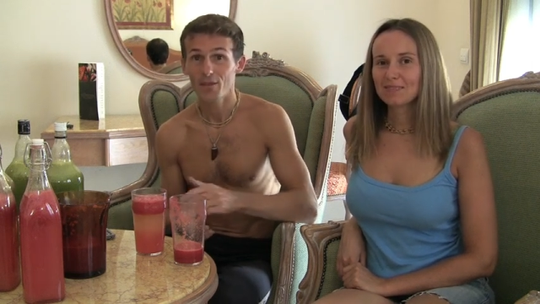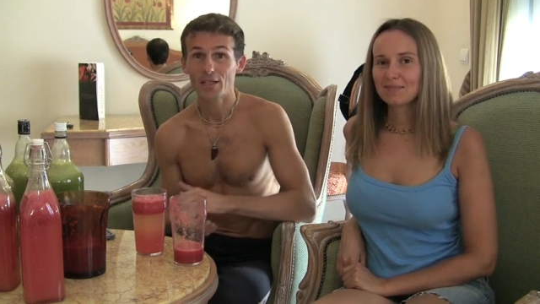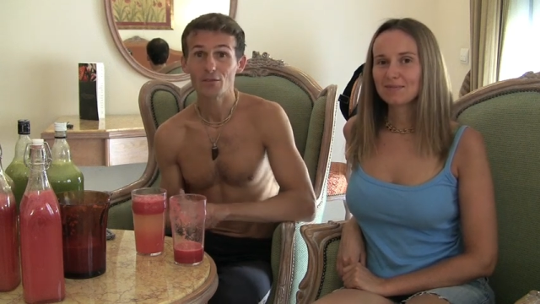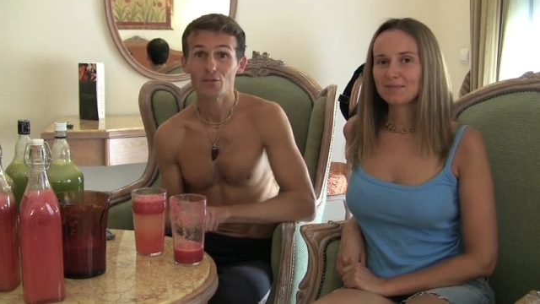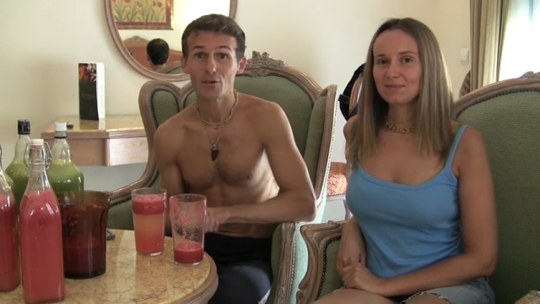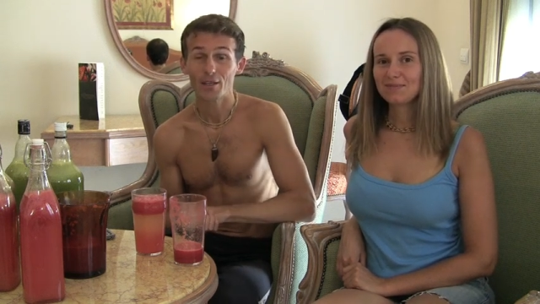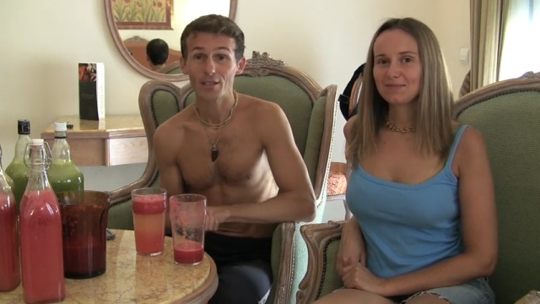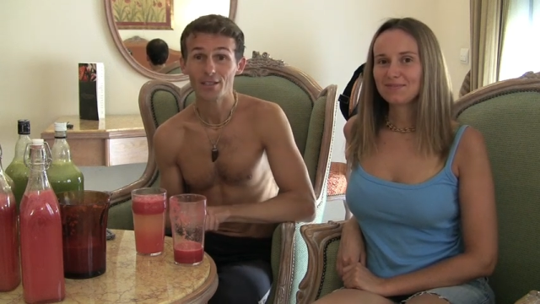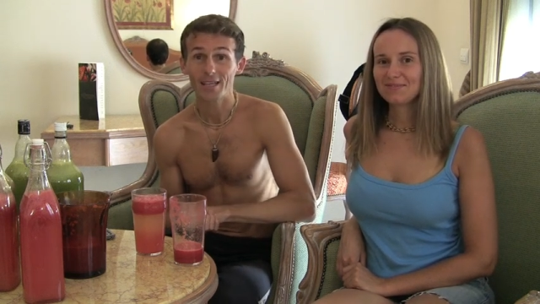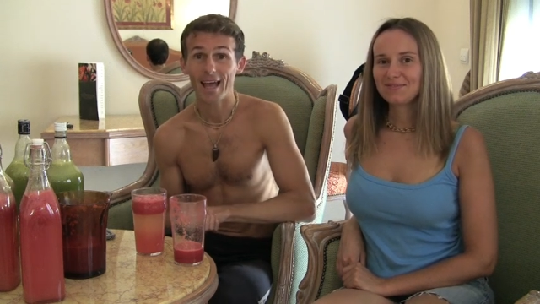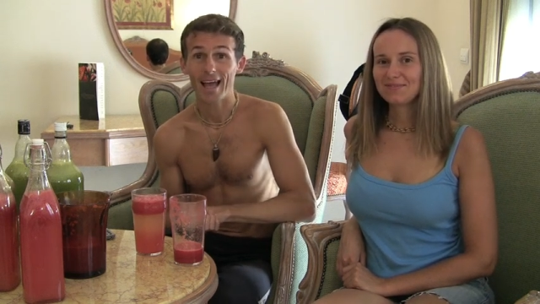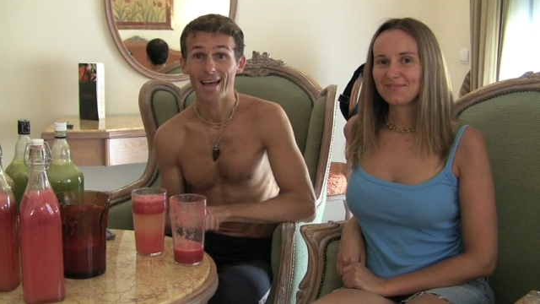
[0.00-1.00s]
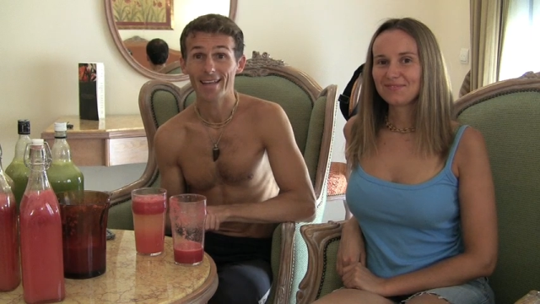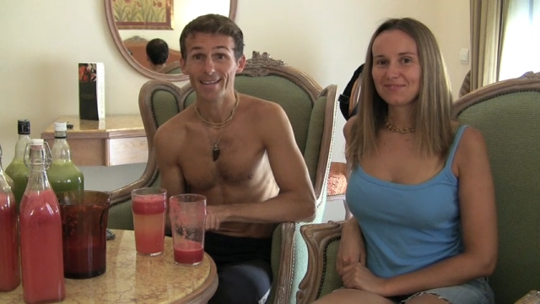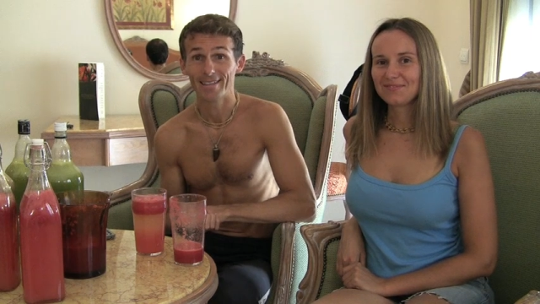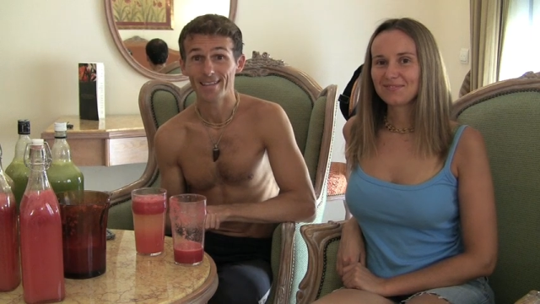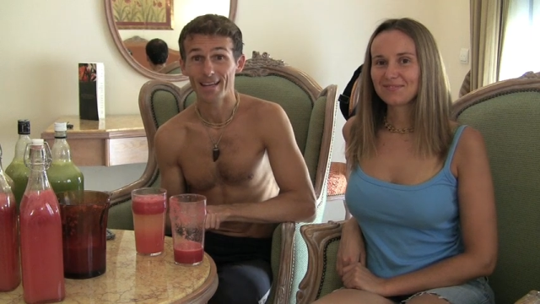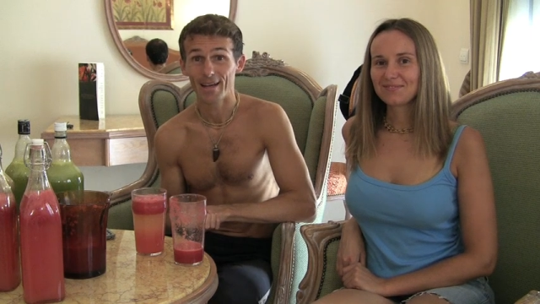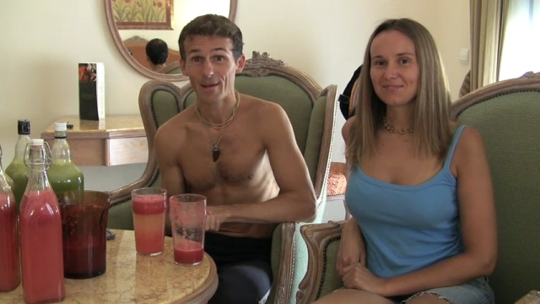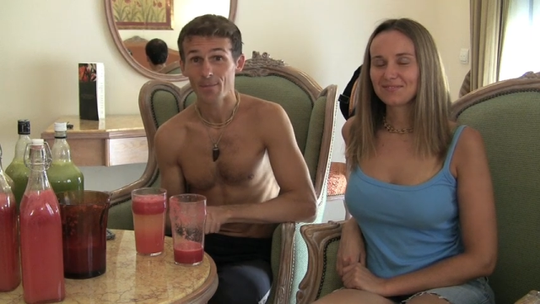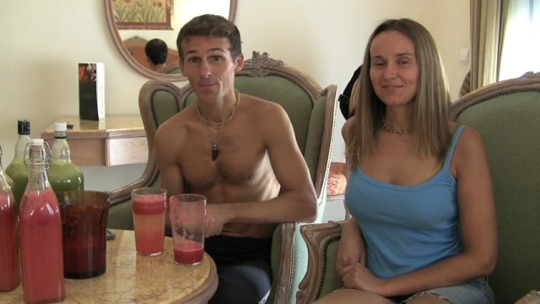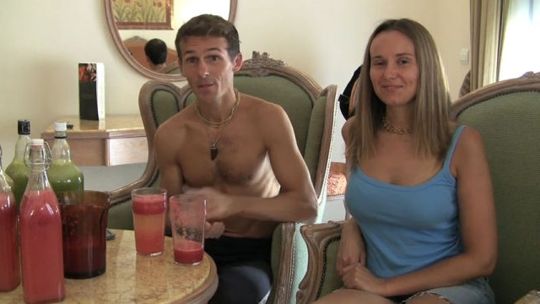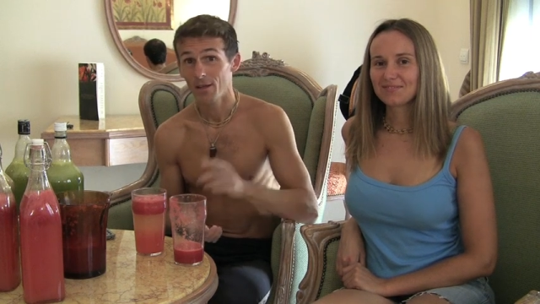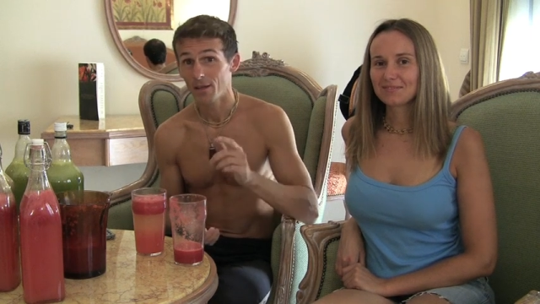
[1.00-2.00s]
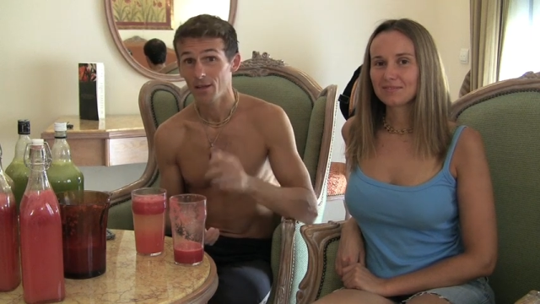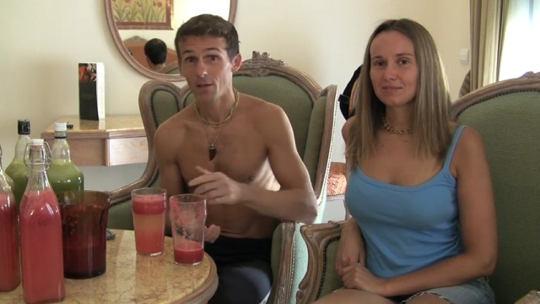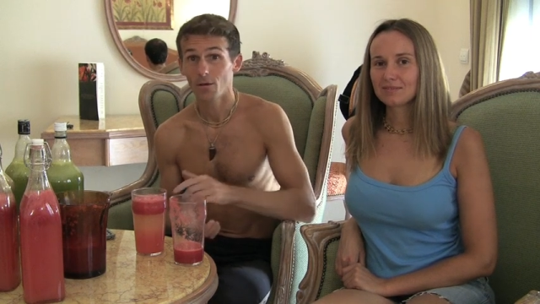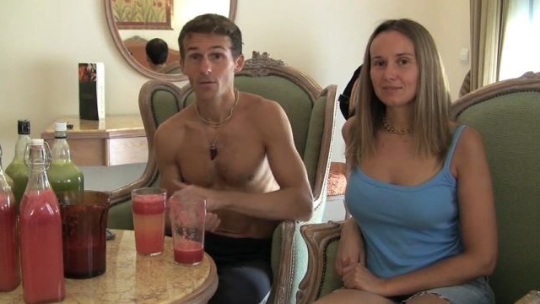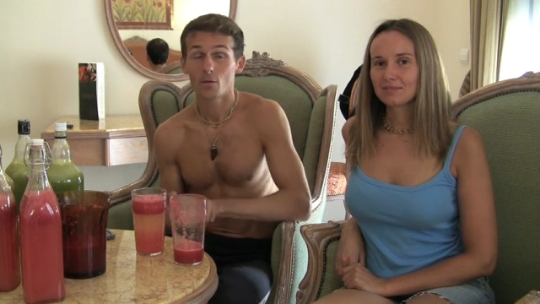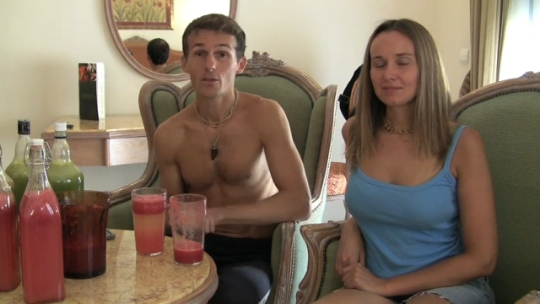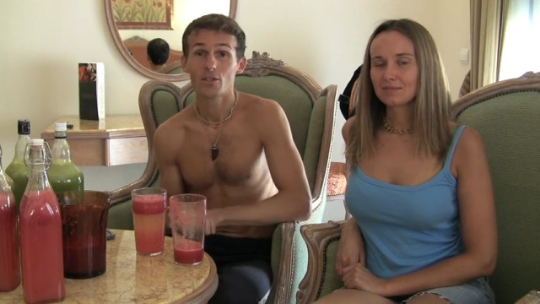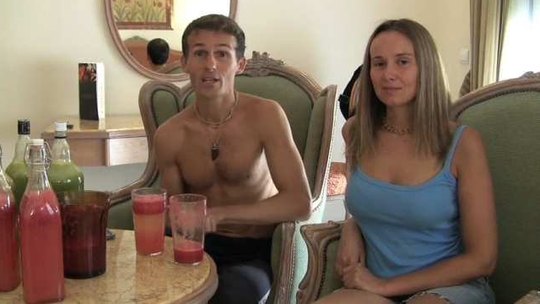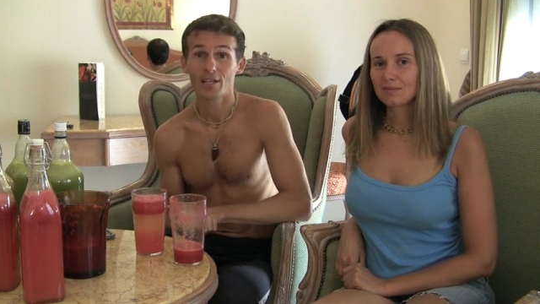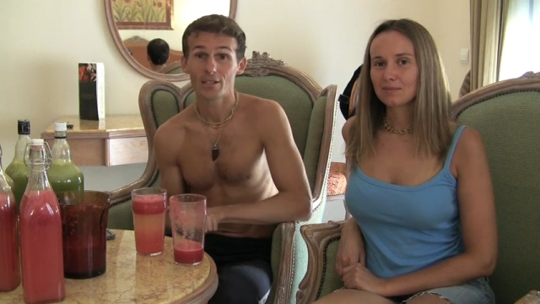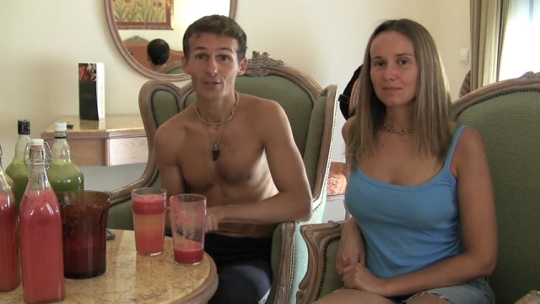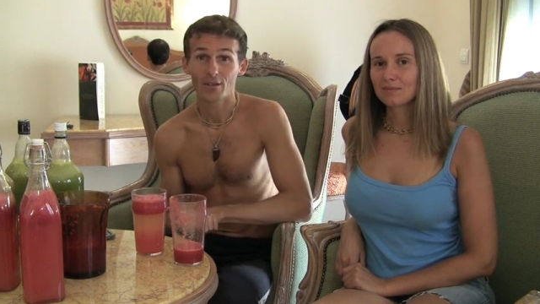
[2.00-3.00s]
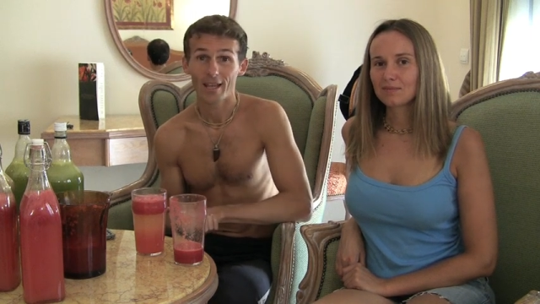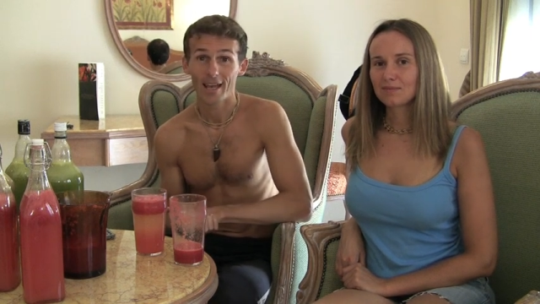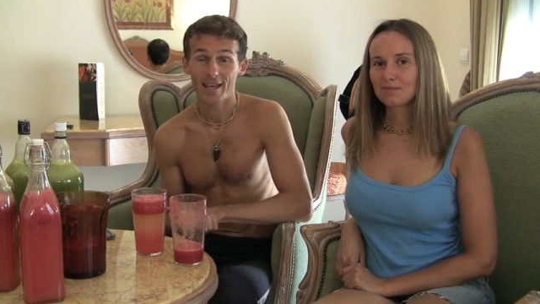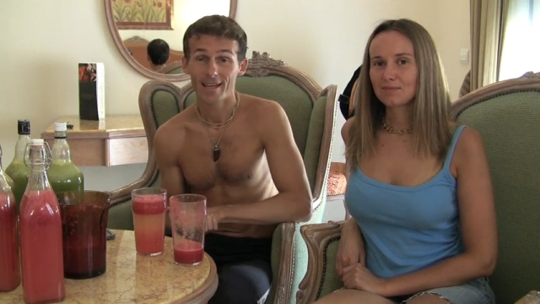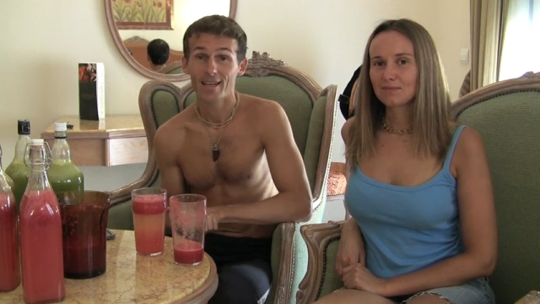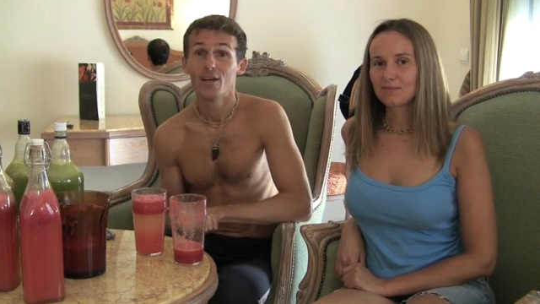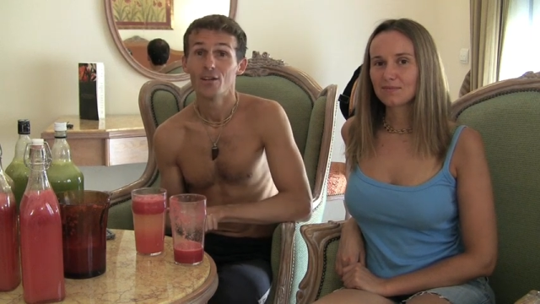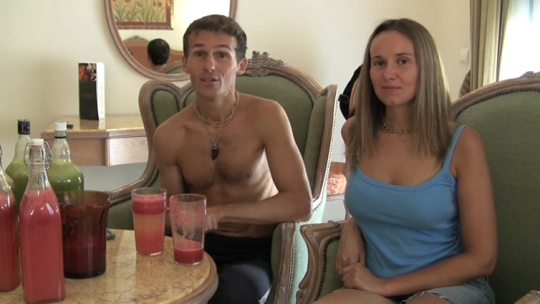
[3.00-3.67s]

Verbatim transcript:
Speaker 1: thanks for joining us, and uh, you know, look forward to chatting to you again